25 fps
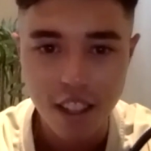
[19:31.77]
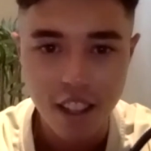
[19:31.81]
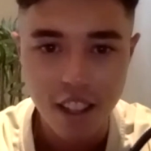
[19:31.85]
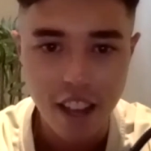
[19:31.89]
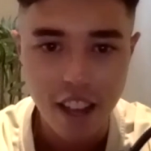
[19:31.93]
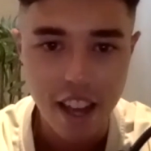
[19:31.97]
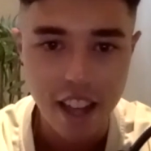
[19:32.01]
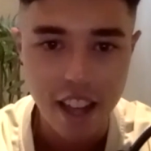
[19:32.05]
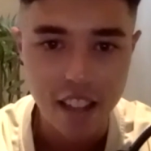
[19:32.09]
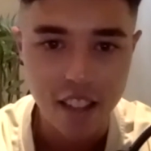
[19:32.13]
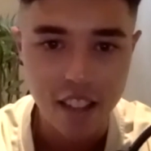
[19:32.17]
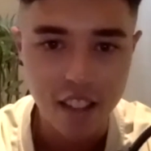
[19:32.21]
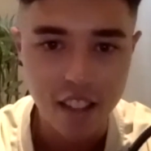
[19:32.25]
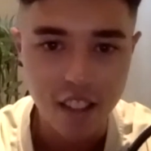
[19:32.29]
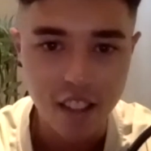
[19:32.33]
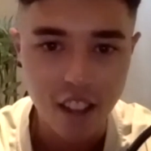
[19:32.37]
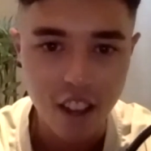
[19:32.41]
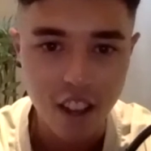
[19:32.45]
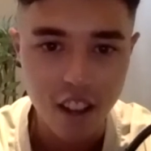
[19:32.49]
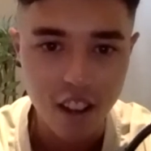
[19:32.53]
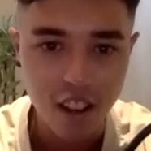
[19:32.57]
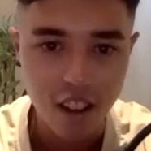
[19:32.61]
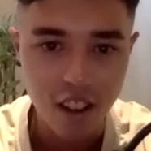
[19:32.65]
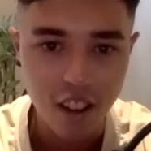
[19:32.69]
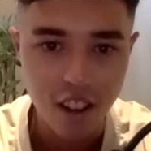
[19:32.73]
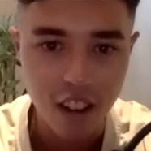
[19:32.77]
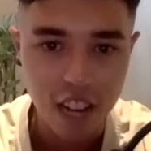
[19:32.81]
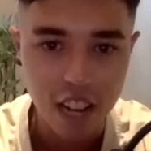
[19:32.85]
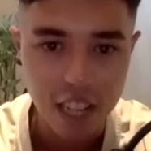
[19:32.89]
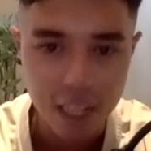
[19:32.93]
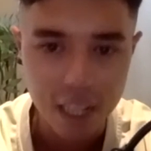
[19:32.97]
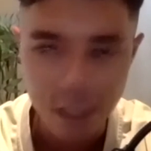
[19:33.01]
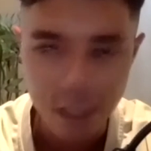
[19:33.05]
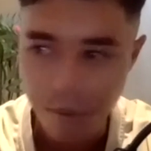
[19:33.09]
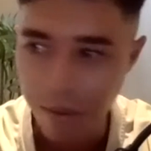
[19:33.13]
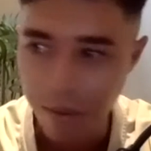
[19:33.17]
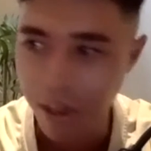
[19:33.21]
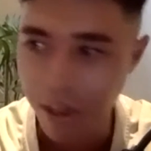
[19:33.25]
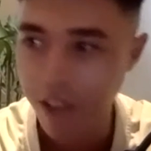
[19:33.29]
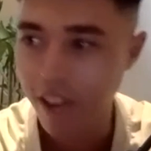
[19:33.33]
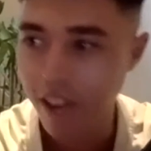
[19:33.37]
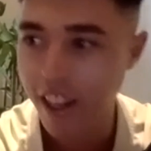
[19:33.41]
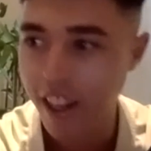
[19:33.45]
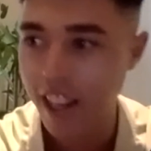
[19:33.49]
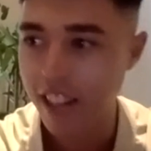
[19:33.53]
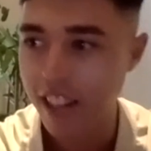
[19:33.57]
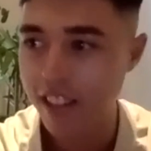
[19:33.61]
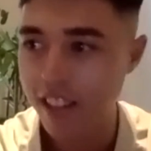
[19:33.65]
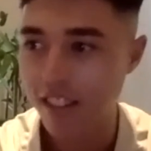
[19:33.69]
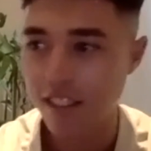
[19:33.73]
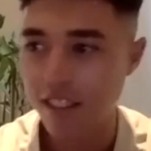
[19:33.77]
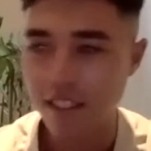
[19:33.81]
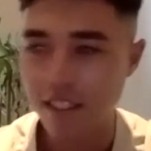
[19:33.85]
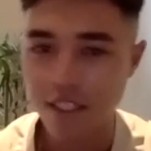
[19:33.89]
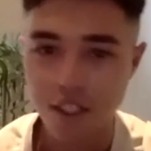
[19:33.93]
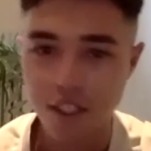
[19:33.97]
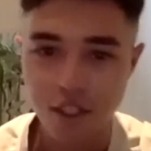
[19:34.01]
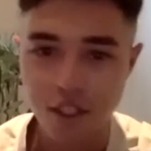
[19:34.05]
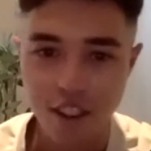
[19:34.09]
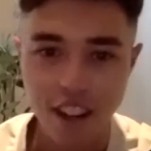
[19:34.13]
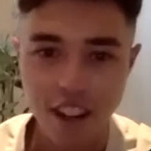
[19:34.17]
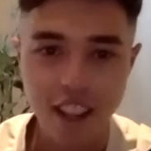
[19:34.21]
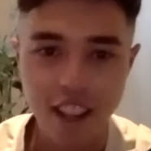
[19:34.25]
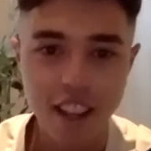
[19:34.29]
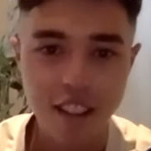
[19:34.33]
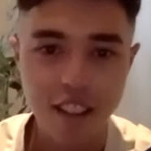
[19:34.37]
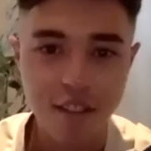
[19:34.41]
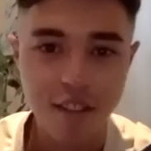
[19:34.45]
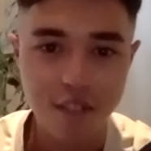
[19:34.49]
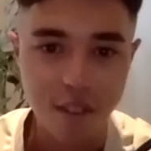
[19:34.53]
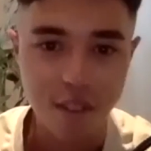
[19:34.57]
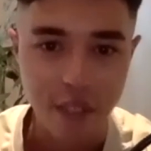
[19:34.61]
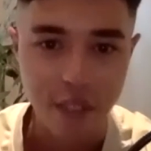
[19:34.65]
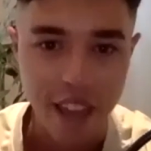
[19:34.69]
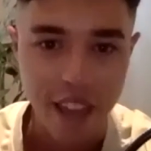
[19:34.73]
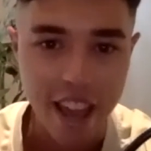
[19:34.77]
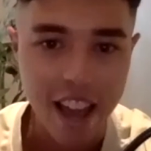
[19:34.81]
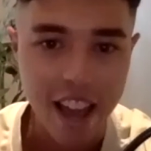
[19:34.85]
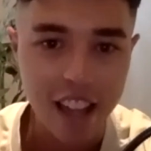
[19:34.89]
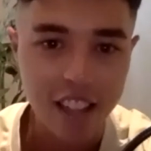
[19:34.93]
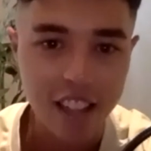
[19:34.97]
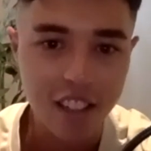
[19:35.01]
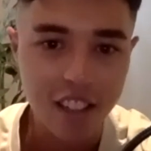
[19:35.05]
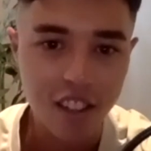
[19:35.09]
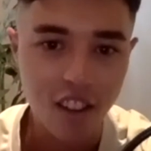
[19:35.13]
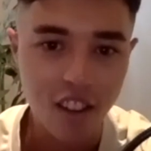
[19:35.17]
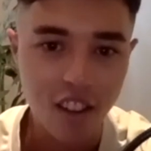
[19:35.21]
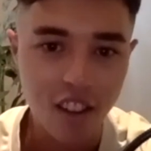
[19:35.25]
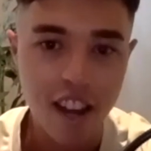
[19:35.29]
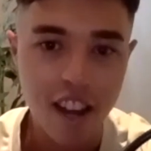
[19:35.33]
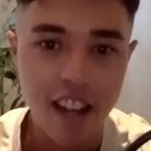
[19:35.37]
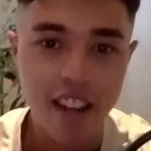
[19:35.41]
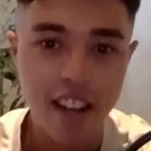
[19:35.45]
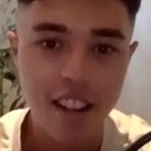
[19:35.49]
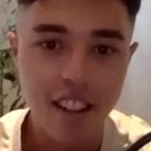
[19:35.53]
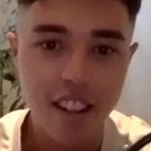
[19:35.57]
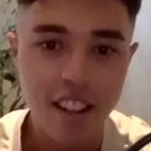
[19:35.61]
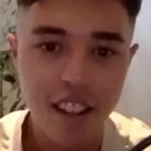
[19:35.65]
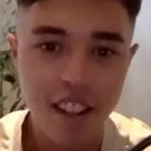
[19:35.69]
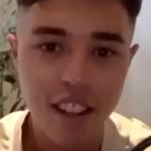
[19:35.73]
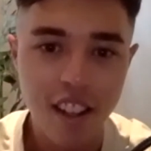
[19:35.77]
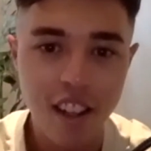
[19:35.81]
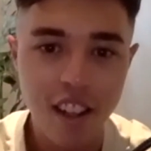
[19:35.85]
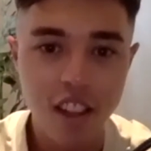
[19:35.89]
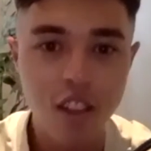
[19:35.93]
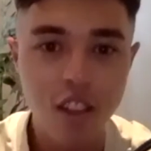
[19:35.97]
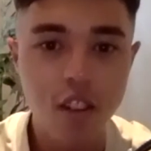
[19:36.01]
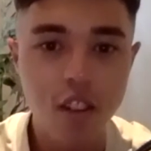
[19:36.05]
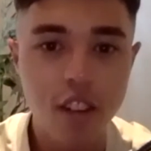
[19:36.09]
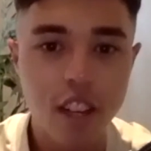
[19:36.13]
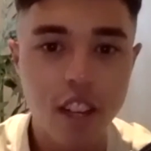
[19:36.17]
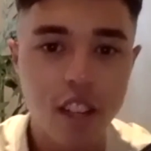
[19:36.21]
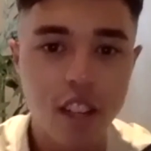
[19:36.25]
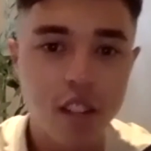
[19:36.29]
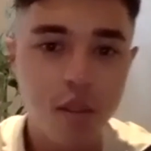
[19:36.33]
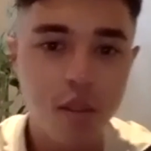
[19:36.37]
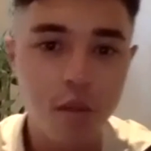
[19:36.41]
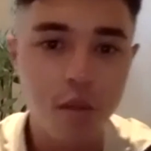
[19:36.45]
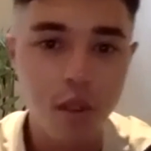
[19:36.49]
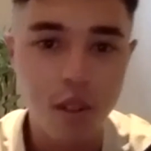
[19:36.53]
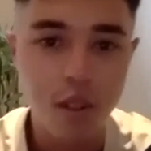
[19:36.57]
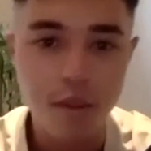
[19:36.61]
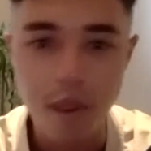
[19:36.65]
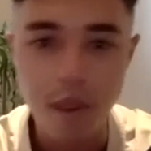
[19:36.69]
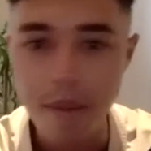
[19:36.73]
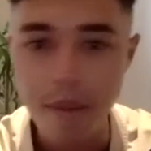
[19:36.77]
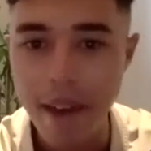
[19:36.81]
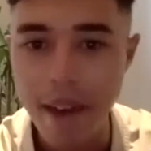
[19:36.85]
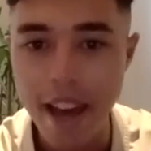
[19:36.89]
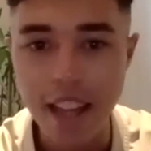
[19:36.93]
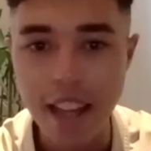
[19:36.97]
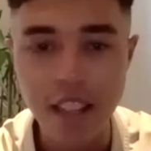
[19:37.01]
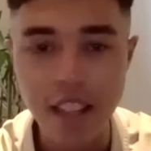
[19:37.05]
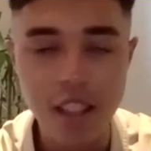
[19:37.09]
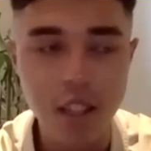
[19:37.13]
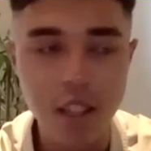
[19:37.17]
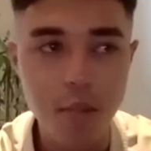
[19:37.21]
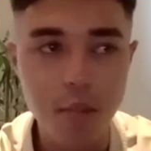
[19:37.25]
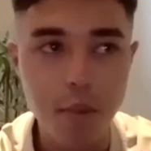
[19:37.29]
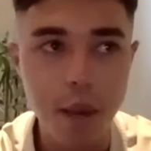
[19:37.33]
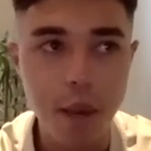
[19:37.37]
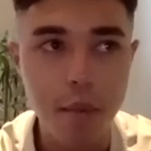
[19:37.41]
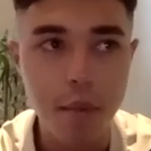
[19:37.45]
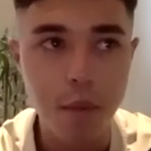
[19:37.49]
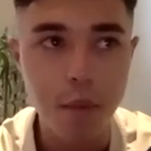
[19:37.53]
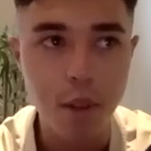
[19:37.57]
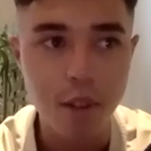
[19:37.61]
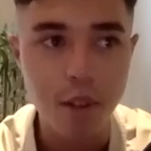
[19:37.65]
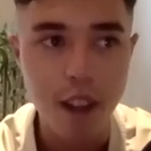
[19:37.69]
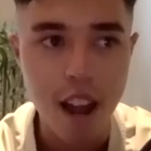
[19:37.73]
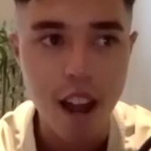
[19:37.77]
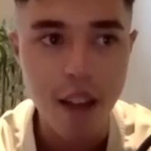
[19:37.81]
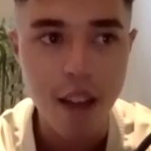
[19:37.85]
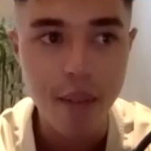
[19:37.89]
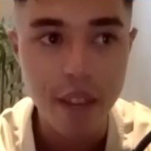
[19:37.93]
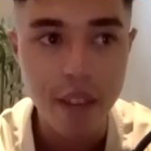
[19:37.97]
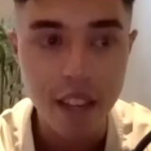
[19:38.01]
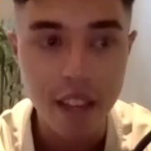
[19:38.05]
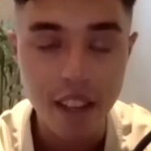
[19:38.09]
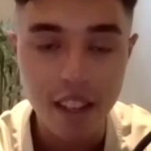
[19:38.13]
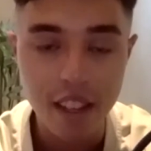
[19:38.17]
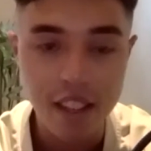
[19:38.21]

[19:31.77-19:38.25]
And so I experience drinking from the outside, looking towards my mates and the people around me.